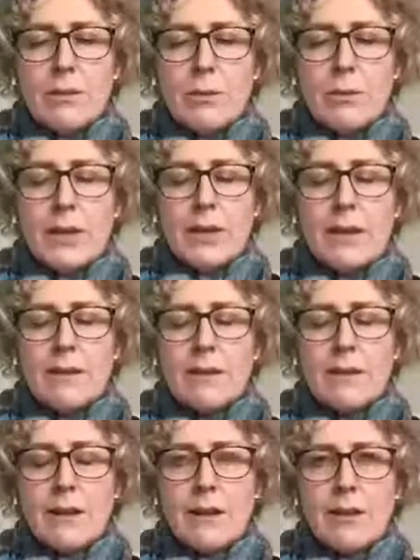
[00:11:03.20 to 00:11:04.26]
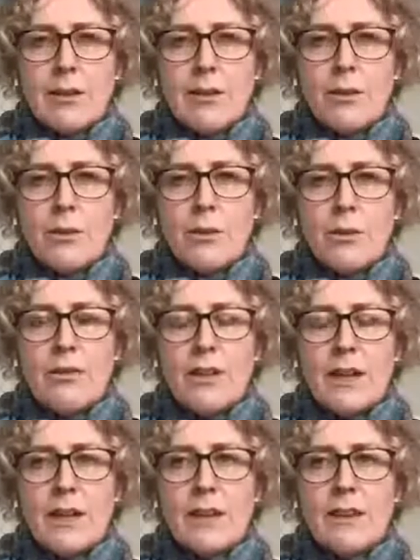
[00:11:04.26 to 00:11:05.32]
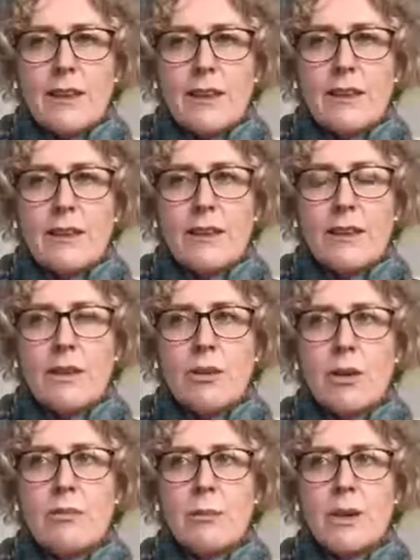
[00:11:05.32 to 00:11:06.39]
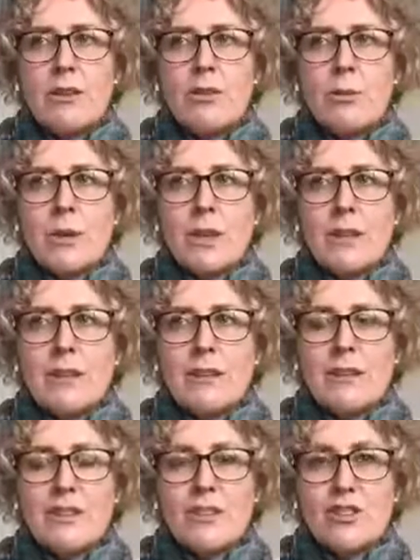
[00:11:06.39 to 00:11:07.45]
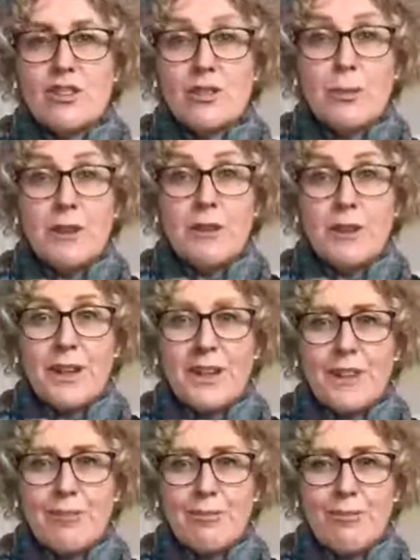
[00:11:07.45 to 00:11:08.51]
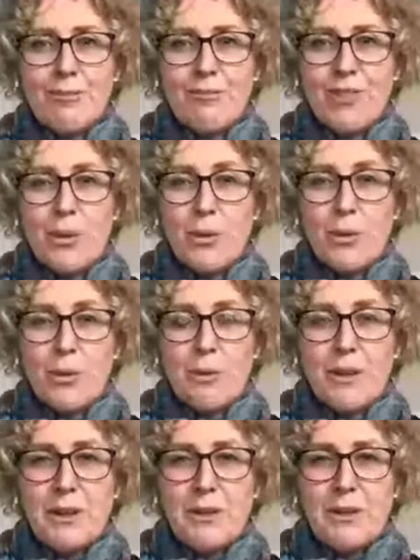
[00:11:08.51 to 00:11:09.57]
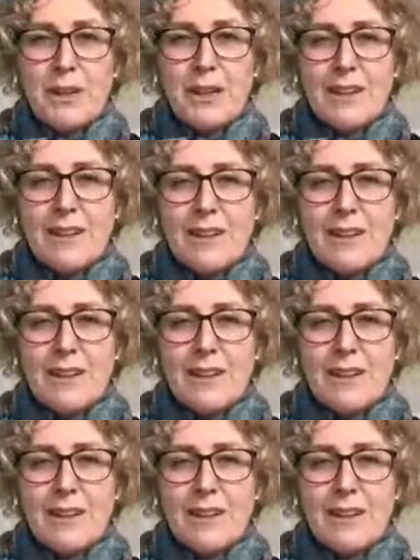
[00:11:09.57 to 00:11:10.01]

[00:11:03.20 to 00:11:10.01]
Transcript: beginning to let go of anything that you have been doing, should be doing, or could be doing.